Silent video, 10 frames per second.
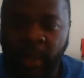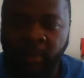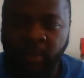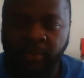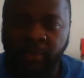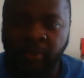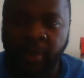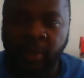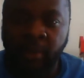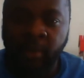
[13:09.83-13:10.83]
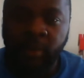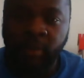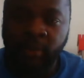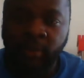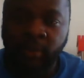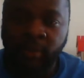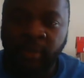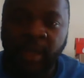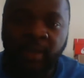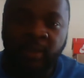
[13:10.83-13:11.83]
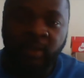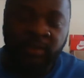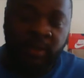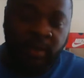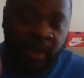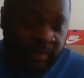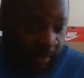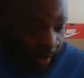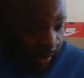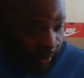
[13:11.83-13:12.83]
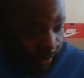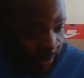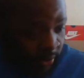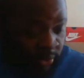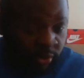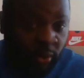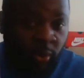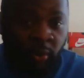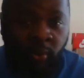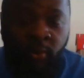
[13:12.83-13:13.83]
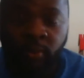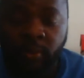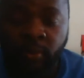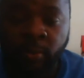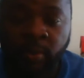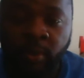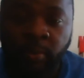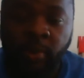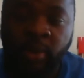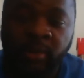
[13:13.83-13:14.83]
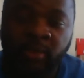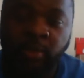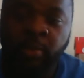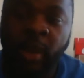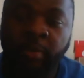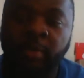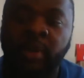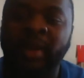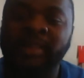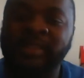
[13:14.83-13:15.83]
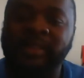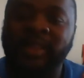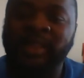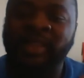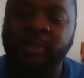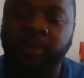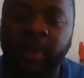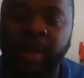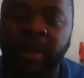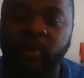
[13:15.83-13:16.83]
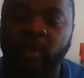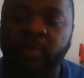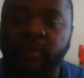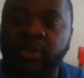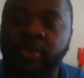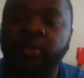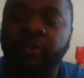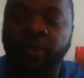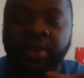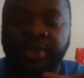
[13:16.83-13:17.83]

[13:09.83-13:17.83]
I agree with you, man. So that leads us to the next thing. So because of the problem, now let's explain what shoe